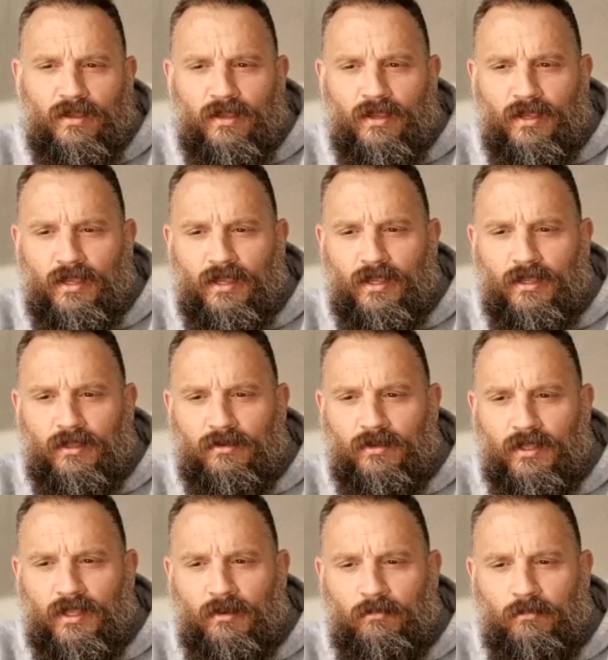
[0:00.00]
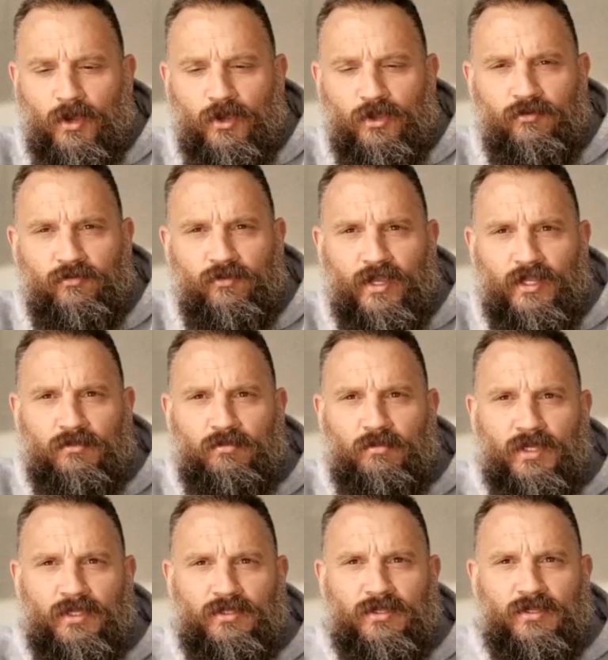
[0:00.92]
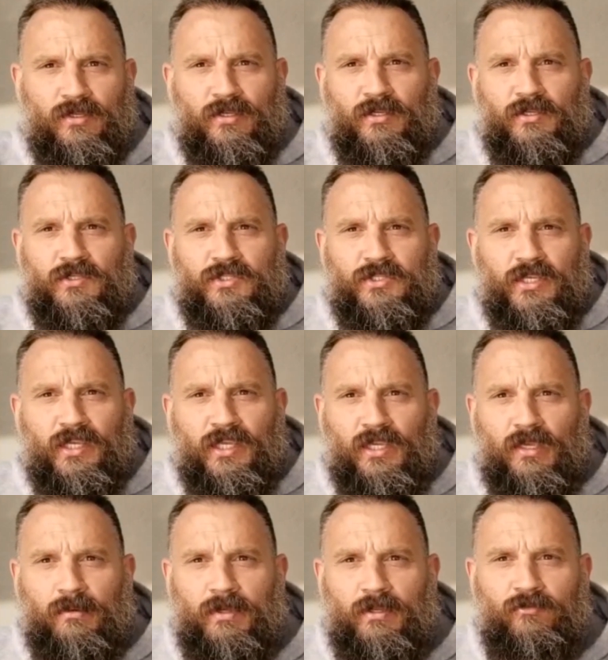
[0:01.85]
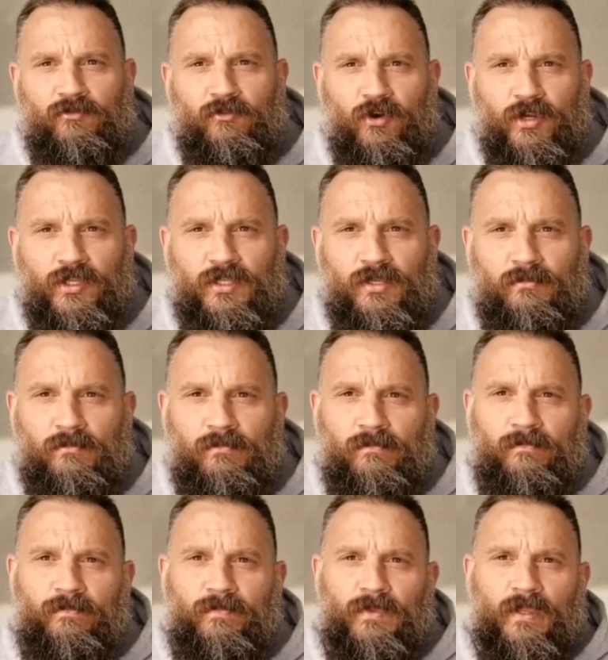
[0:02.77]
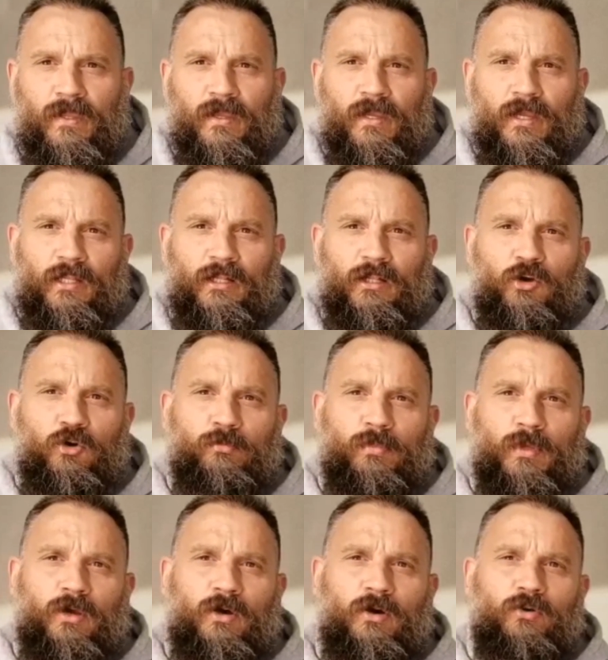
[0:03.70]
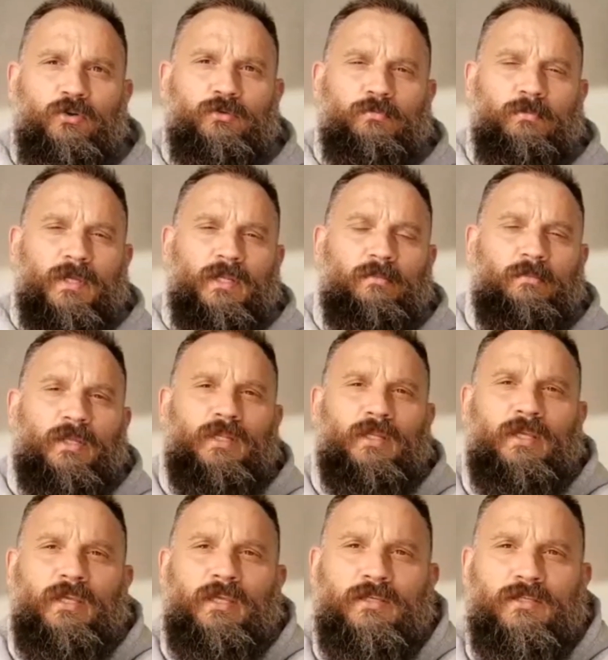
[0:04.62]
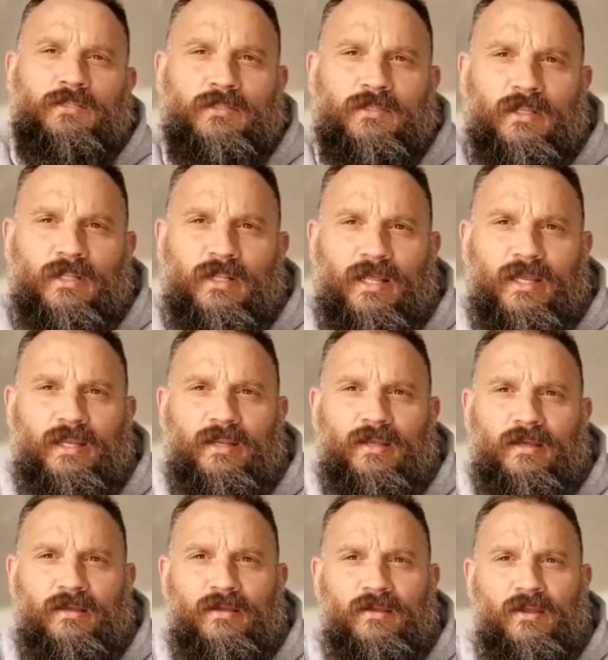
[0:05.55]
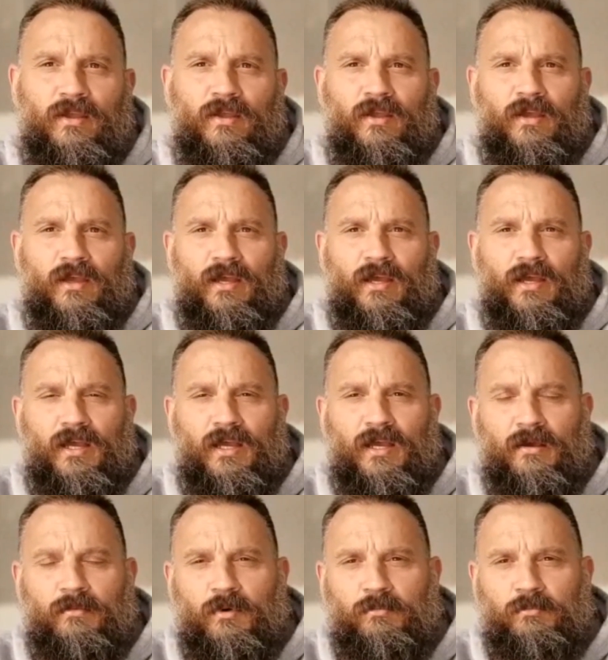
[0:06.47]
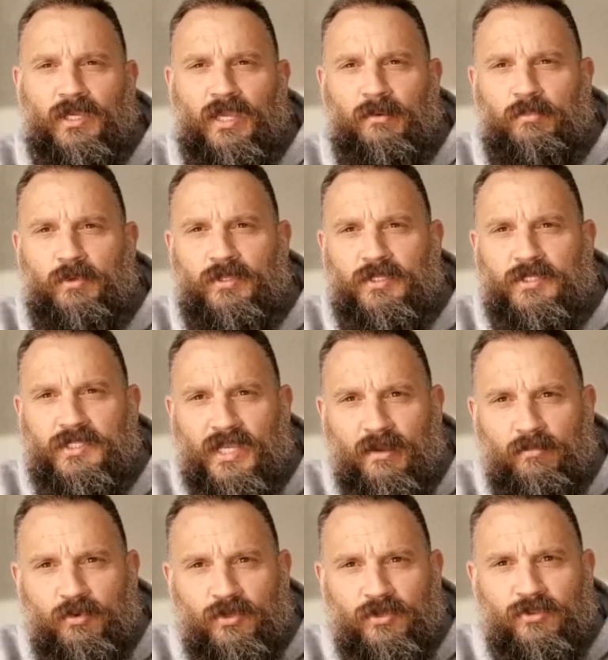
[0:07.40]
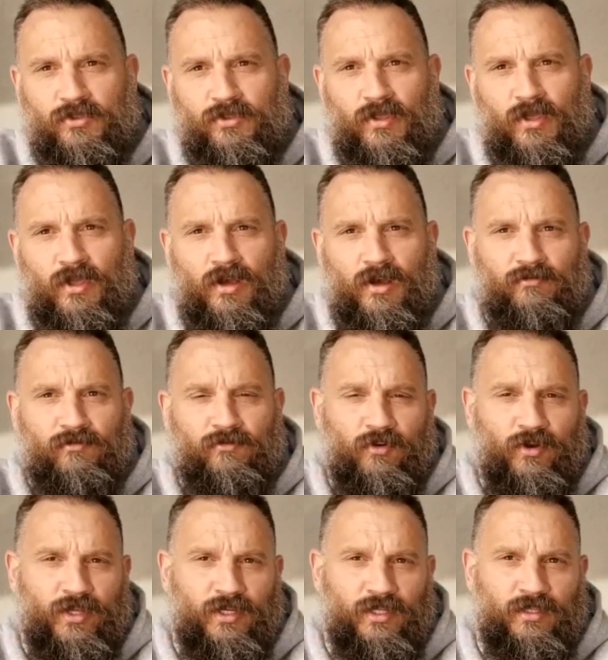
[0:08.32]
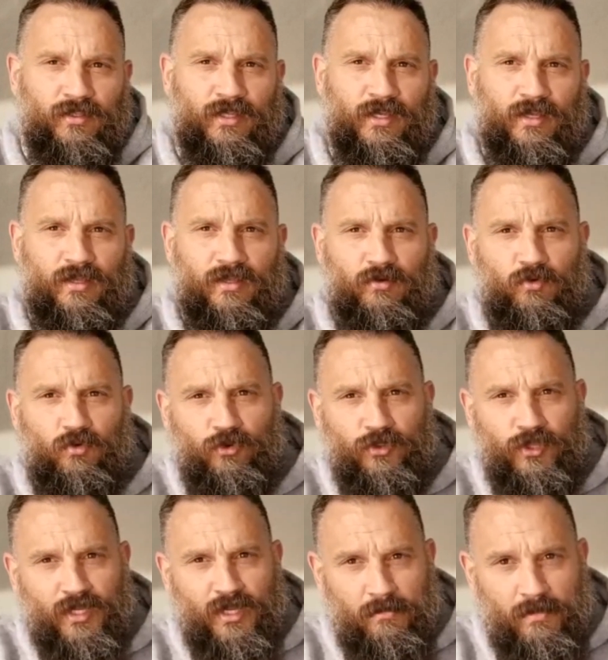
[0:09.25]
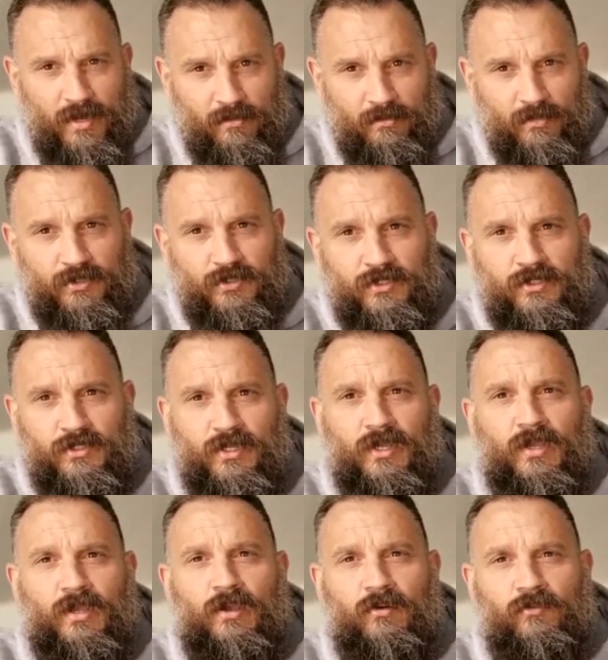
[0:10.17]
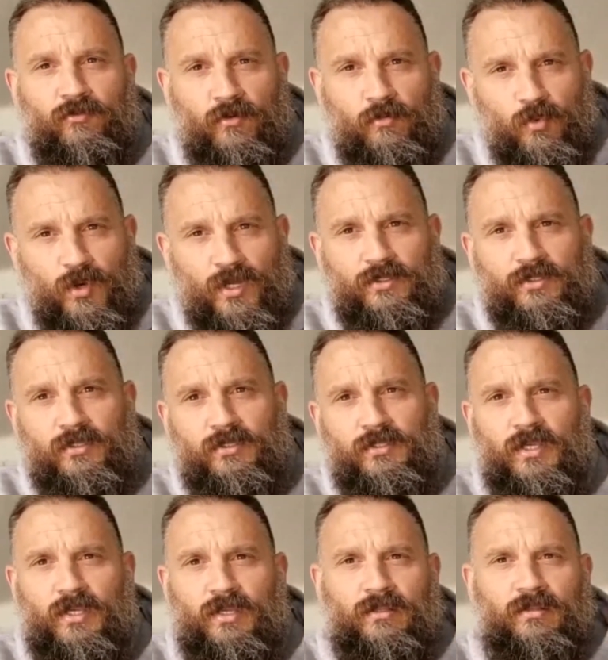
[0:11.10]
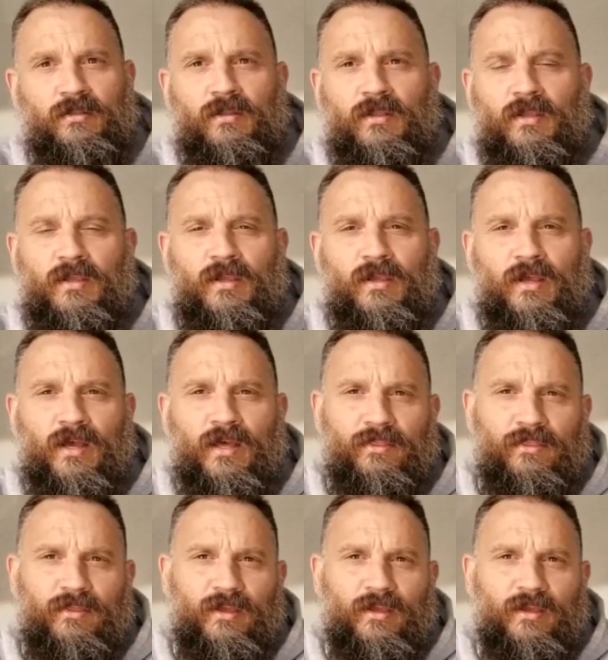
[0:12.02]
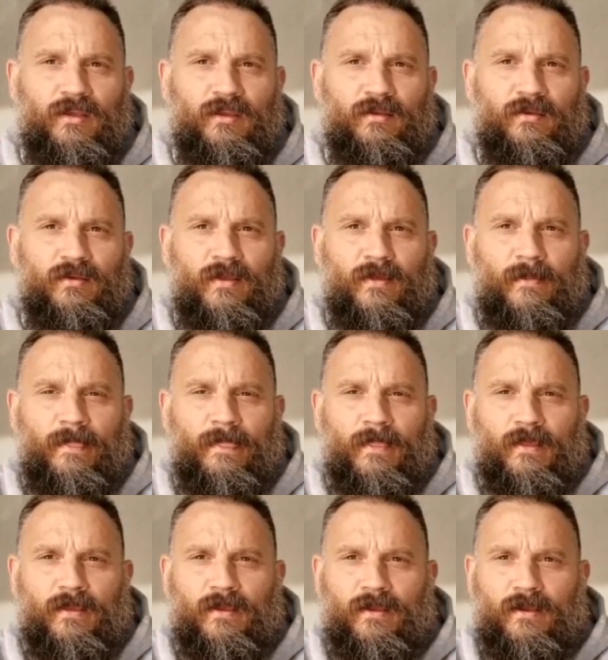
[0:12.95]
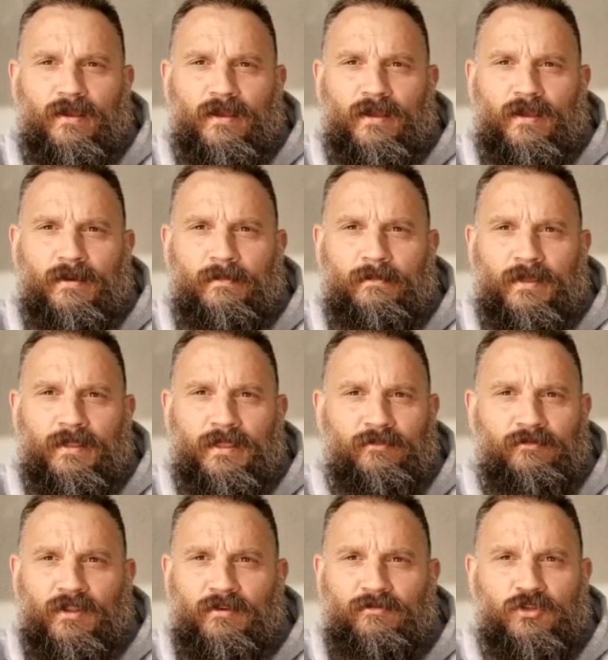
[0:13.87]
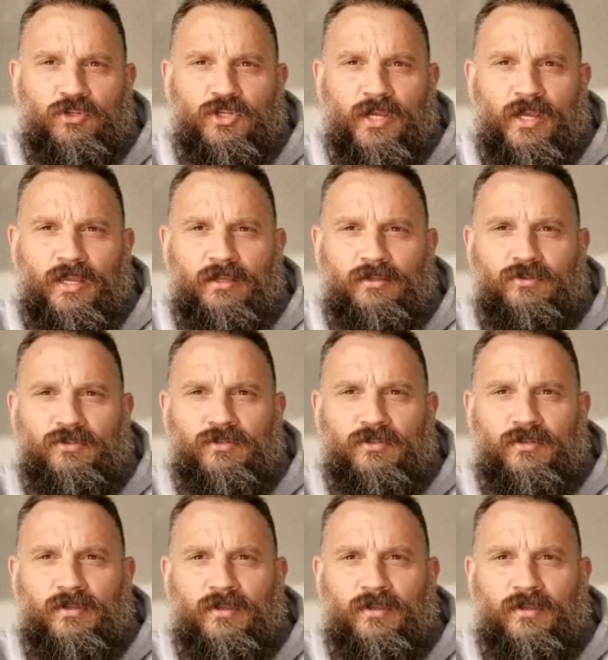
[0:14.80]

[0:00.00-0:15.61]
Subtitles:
And it motivated me to seek him and find him. And lo and behold, many years later, I'm keeping the Sabbath. I'm finding that all the commandments from 1 to 10 are there, and they've never changed.